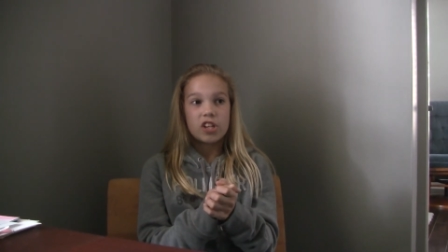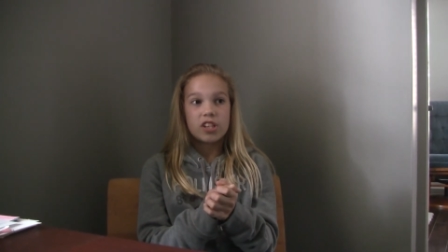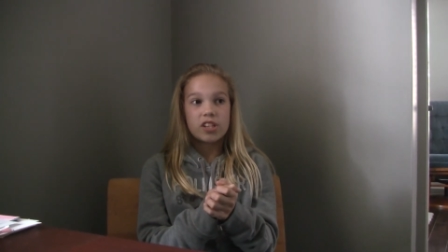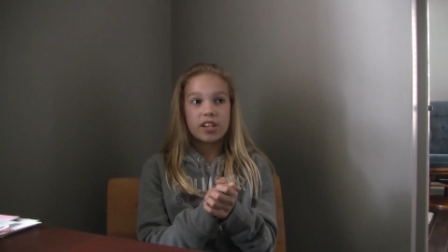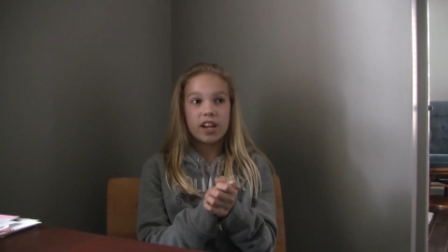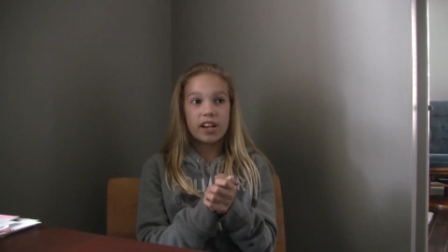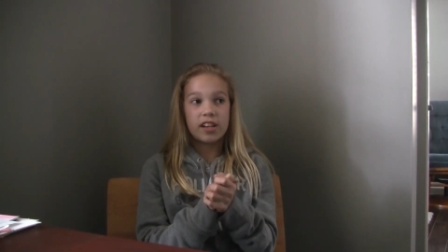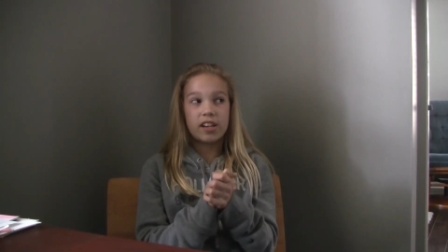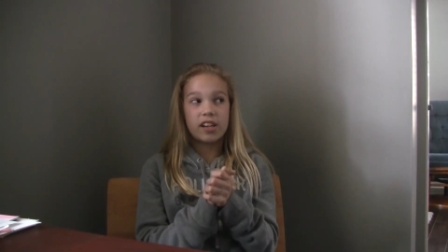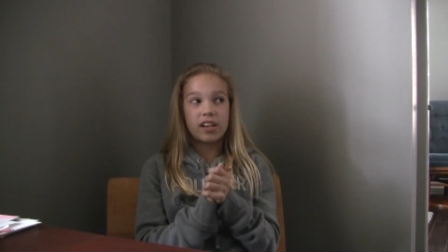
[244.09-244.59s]

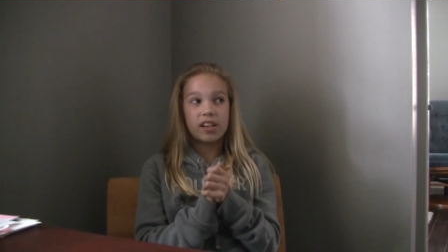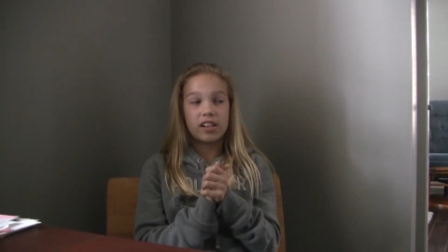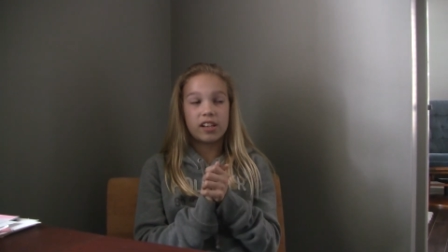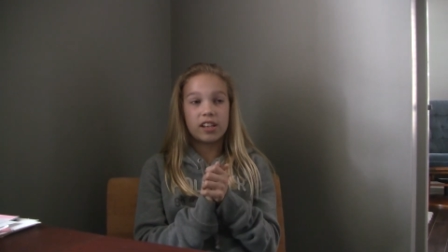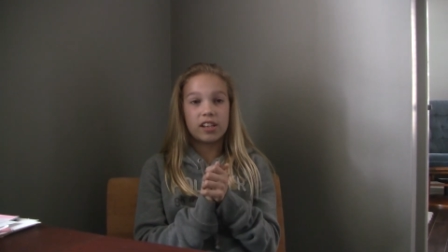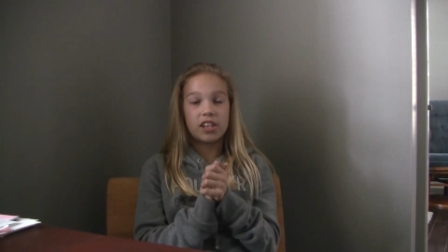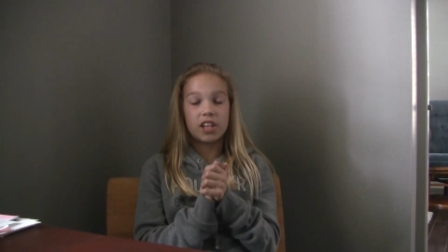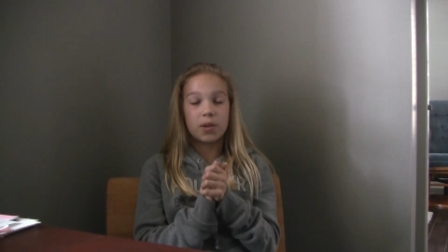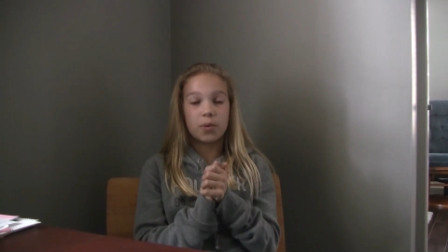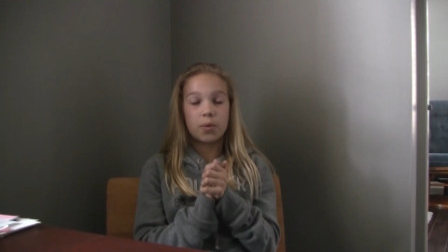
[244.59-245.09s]

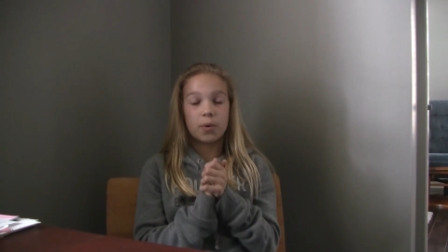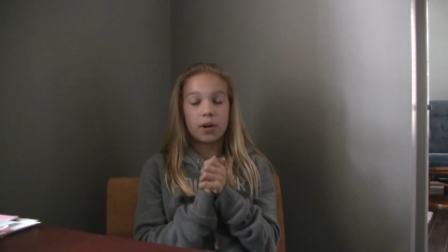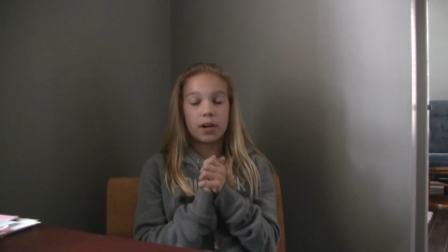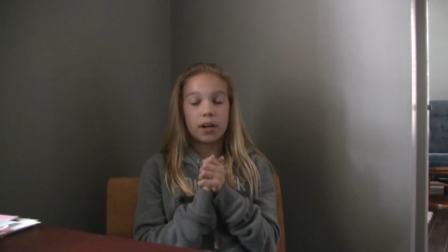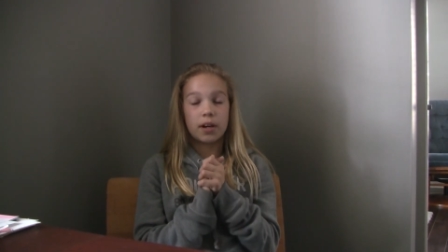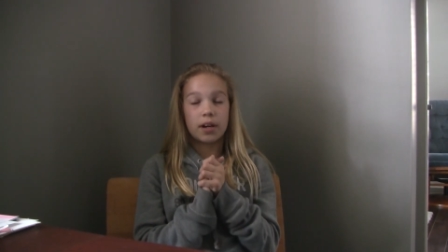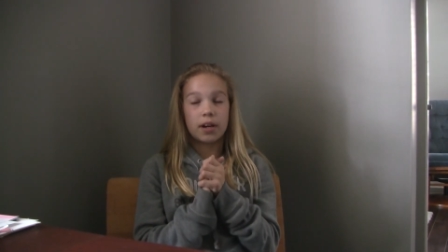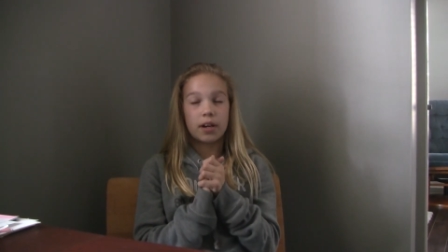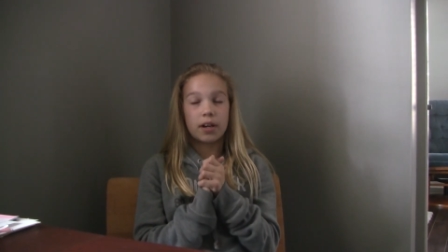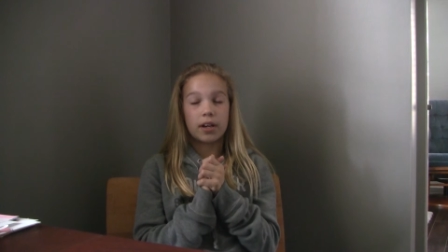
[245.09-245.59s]
technically there
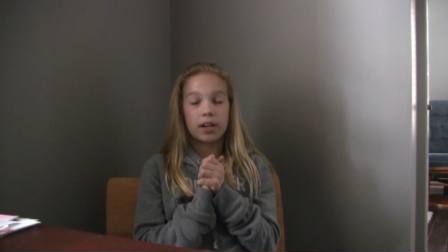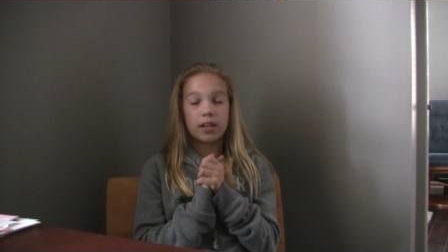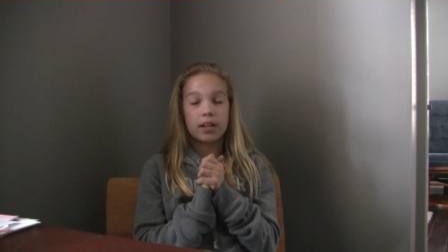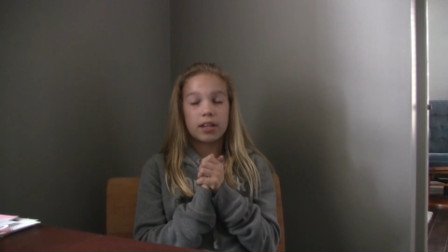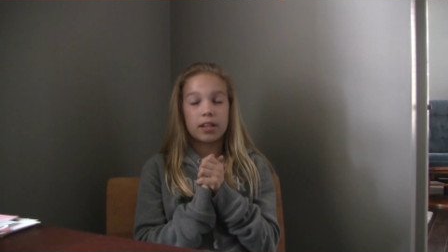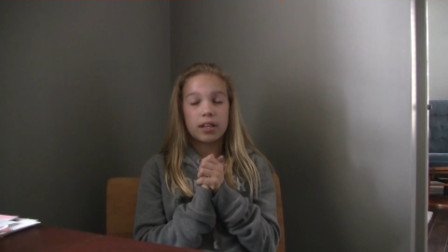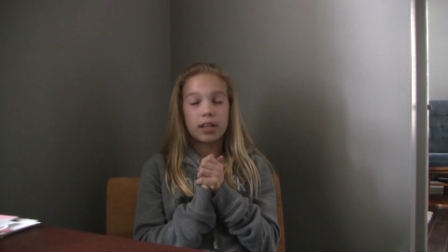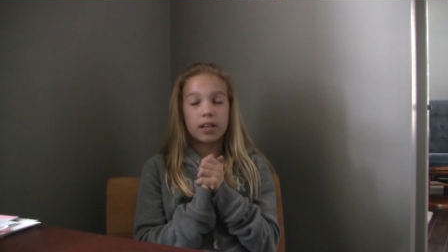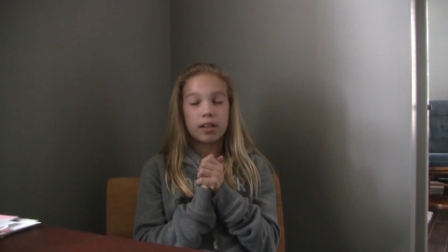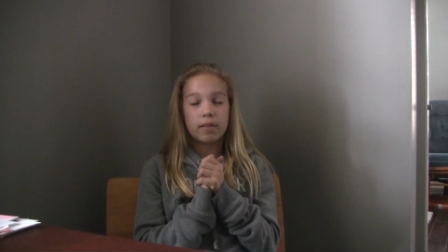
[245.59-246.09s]
were
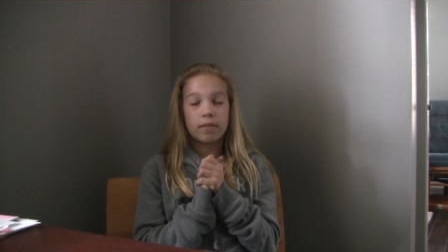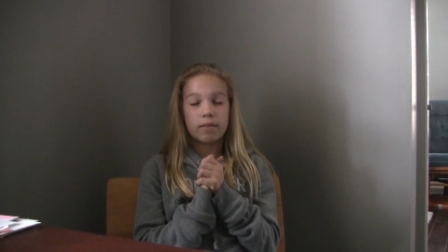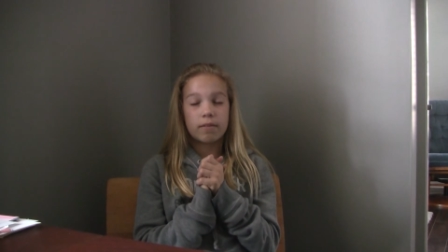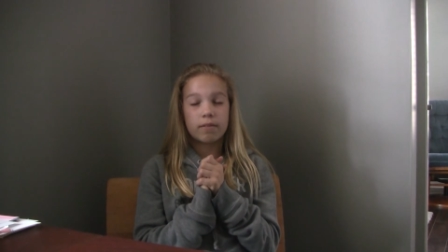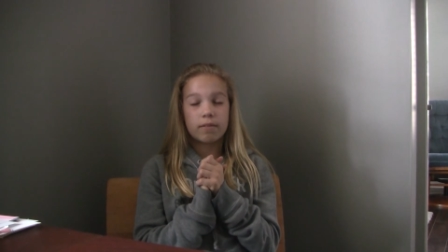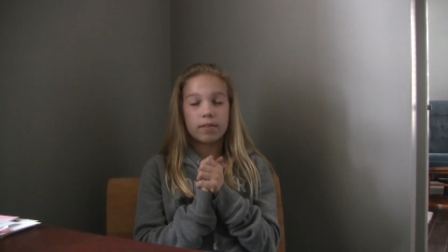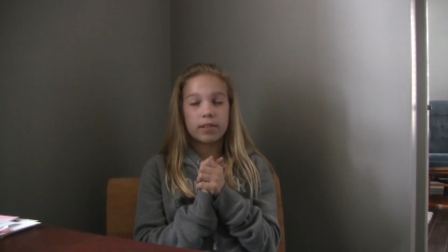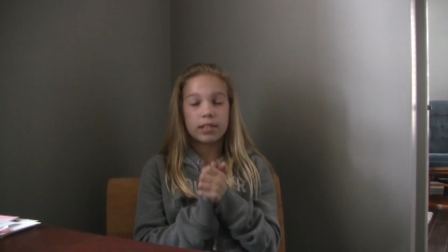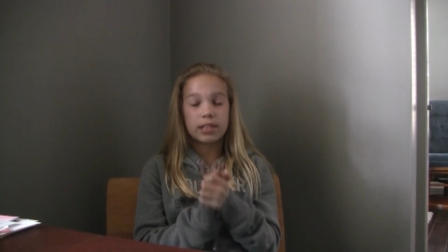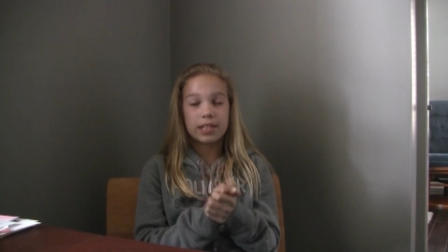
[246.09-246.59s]

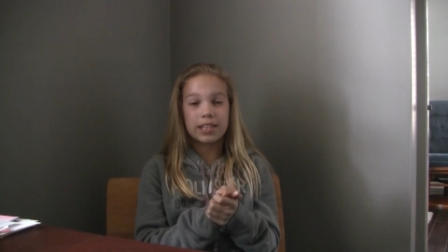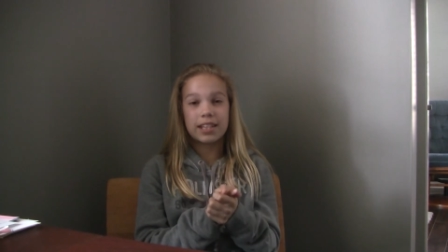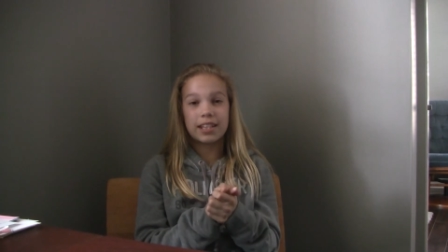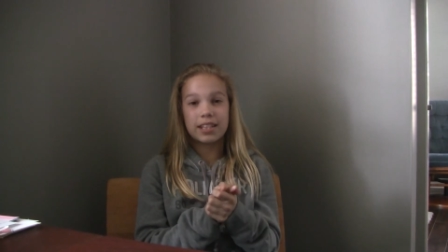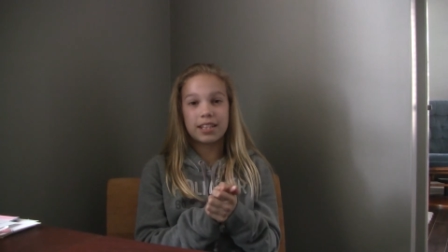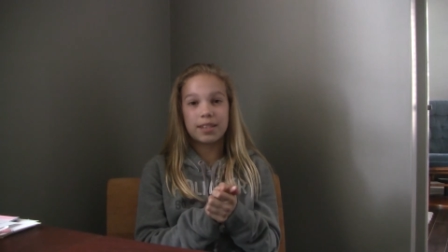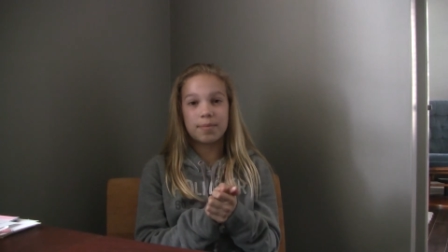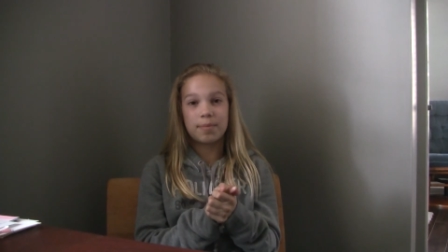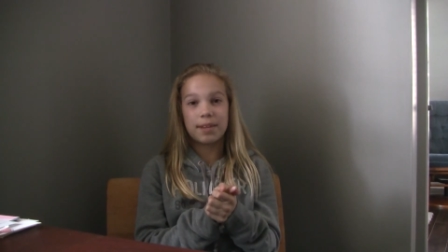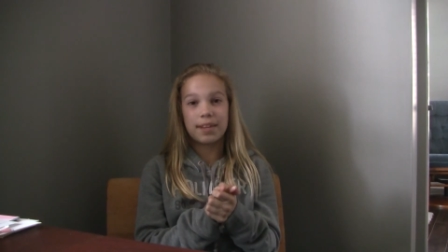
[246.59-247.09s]

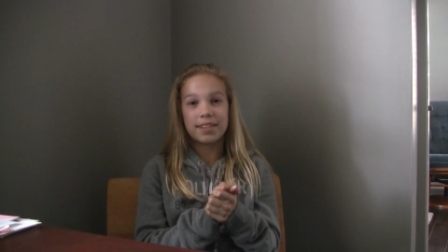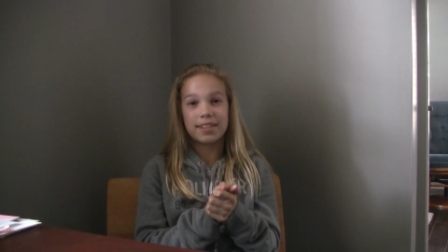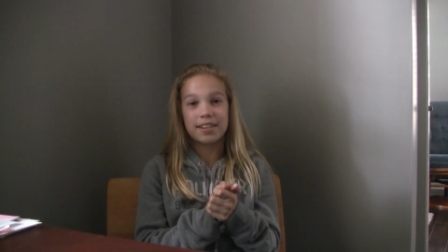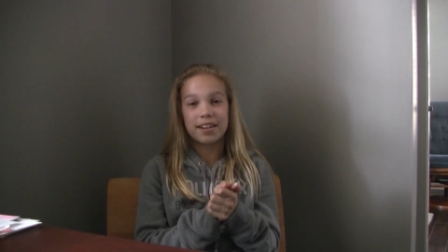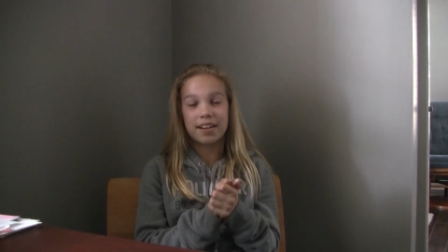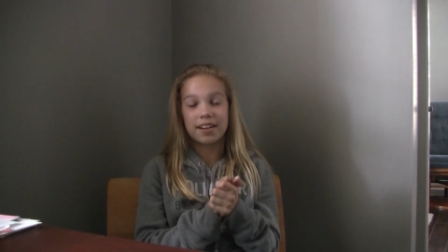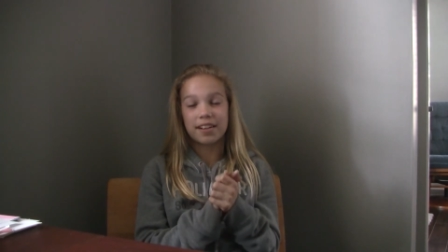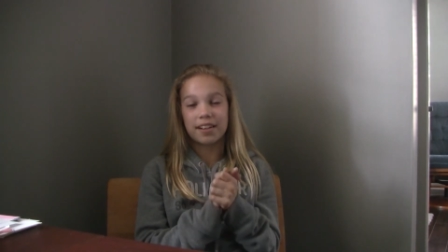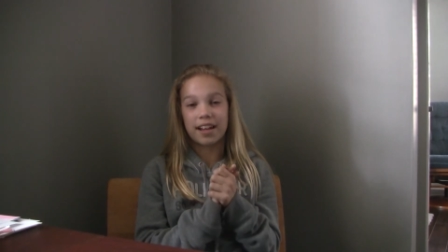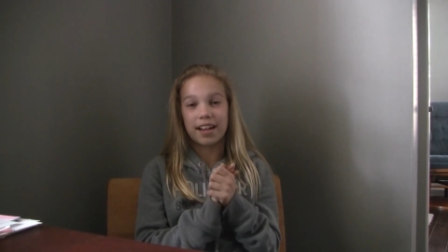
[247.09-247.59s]
six bees in
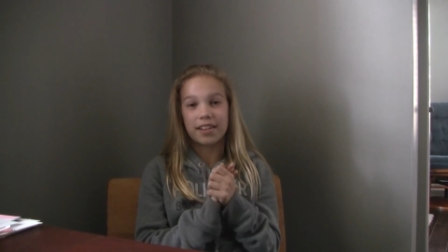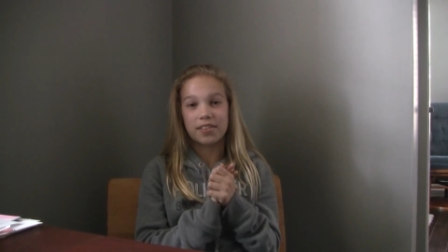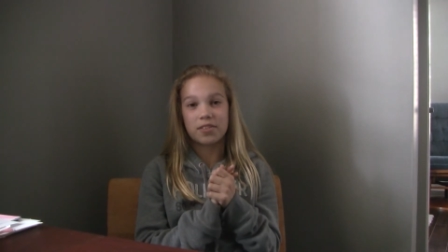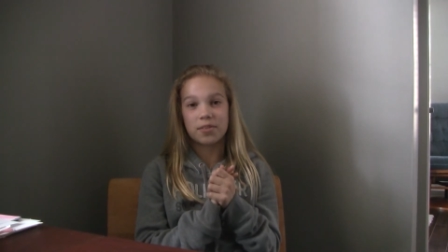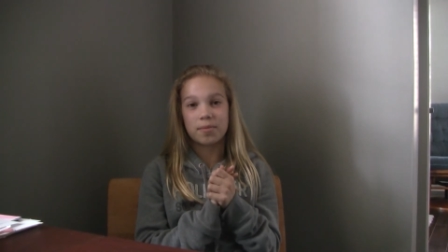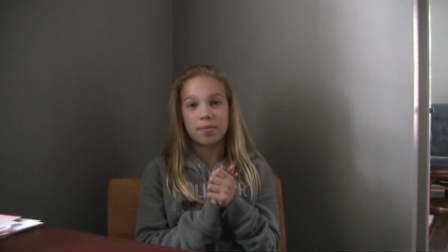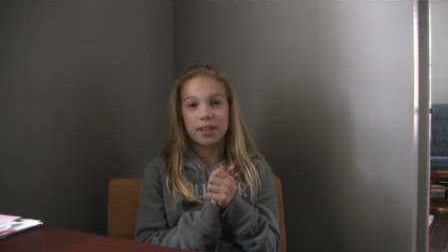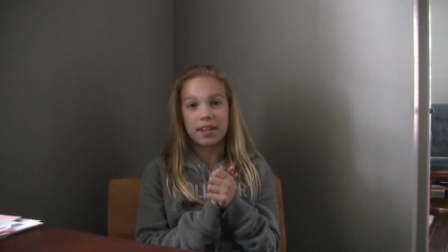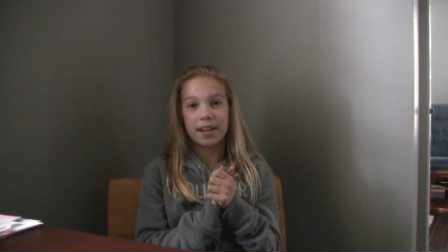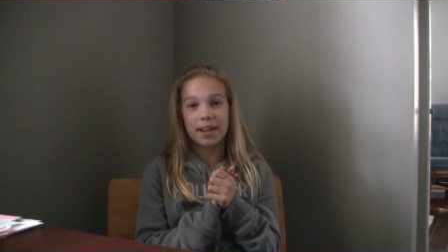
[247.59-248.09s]
our
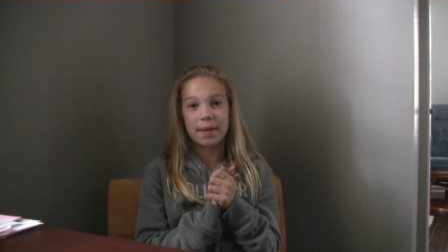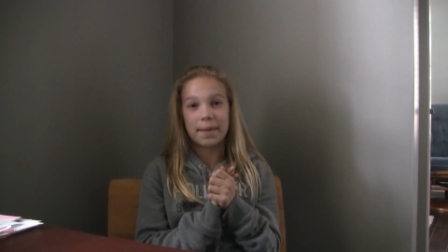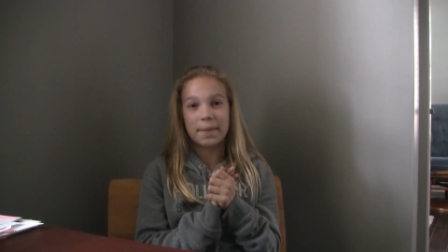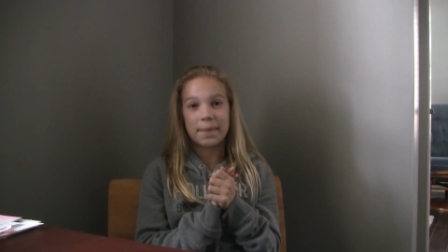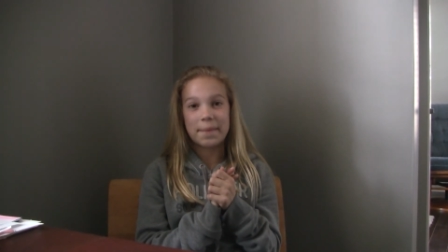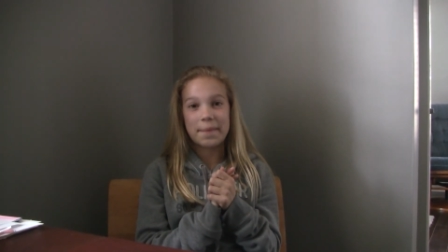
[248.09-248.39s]
classroom today.